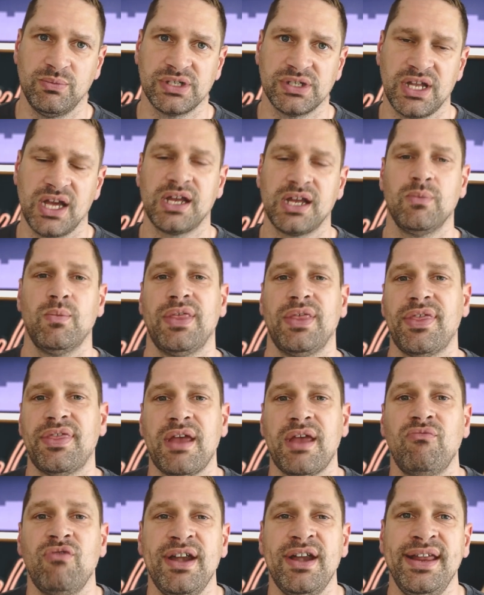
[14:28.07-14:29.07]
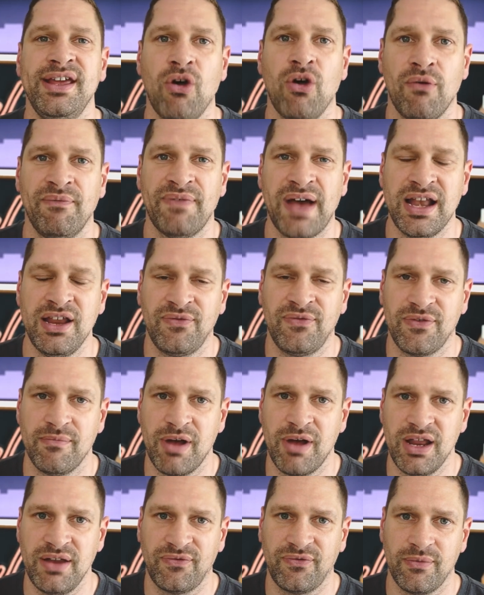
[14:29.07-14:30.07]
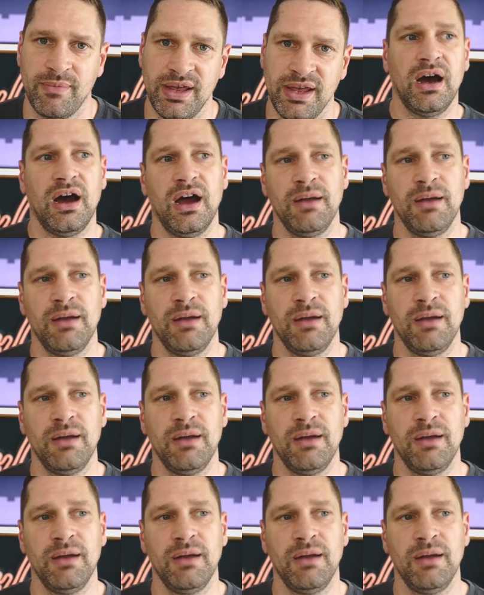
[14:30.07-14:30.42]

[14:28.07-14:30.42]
was like and whether they really got value for money from it.